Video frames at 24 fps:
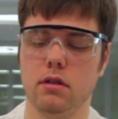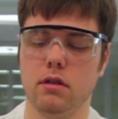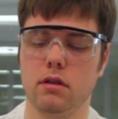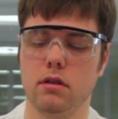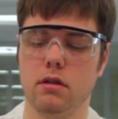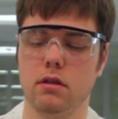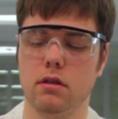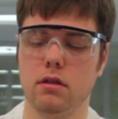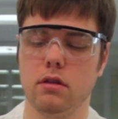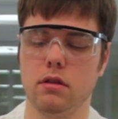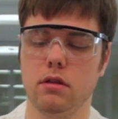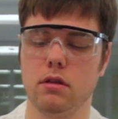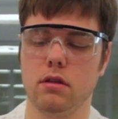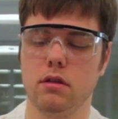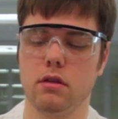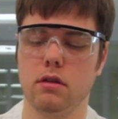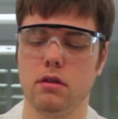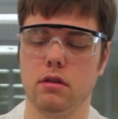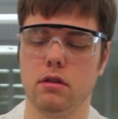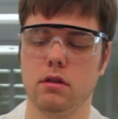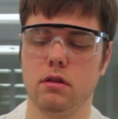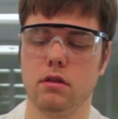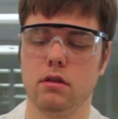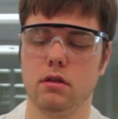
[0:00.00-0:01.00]

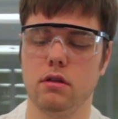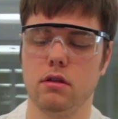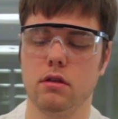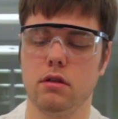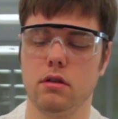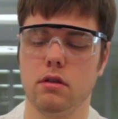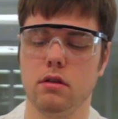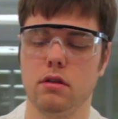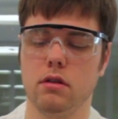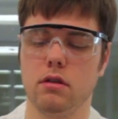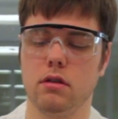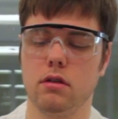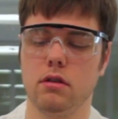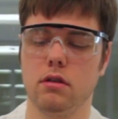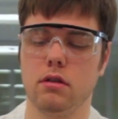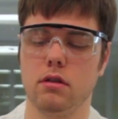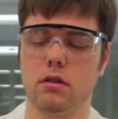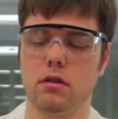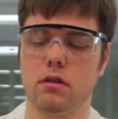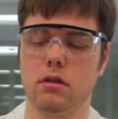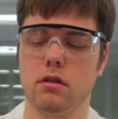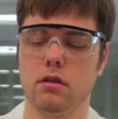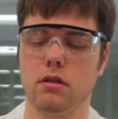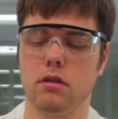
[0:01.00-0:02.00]

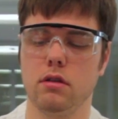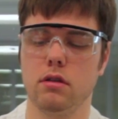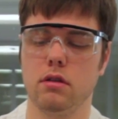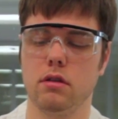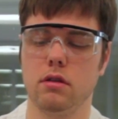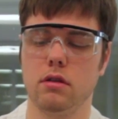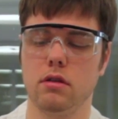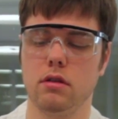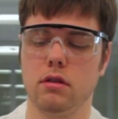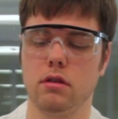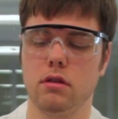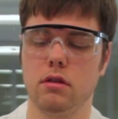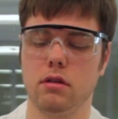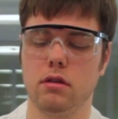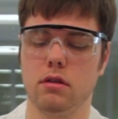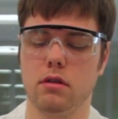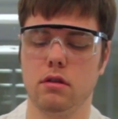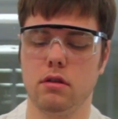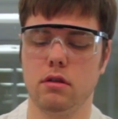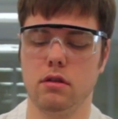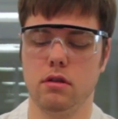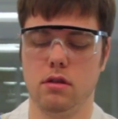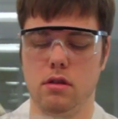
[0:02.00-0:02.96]
No one is speaking in this clip.